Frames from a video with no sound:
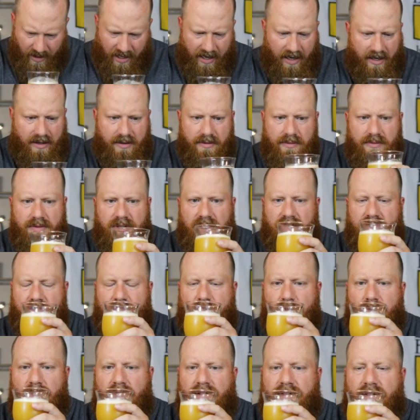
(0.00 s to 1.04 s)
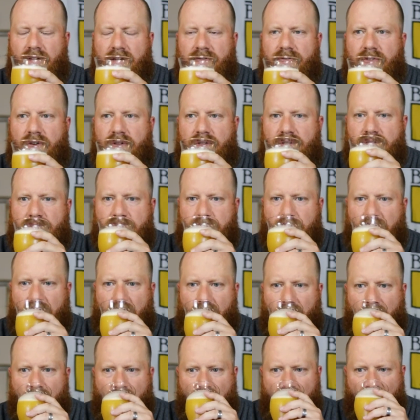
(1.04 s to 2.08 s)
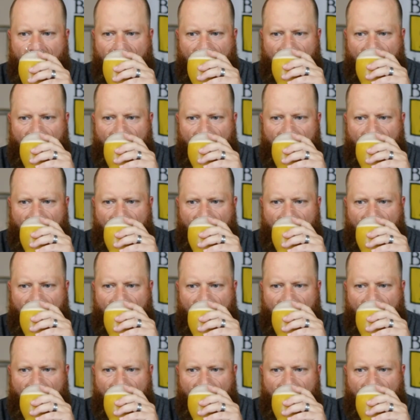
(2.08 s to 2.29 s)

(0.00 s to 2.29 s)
Yeah, didn't do anything for the smell.